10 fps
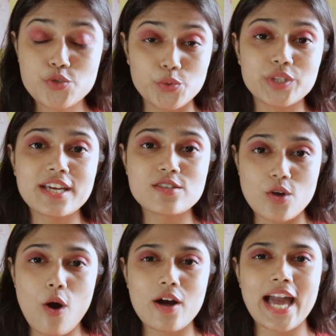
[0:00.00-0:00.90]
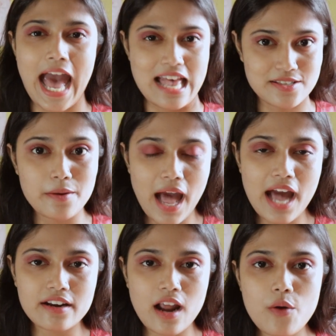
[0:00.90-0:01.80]
soothing song as a
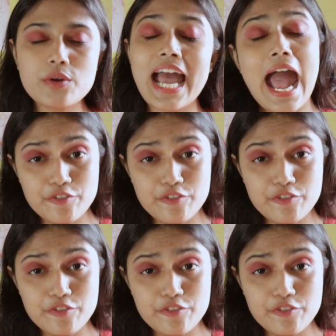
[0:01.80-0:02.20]
background,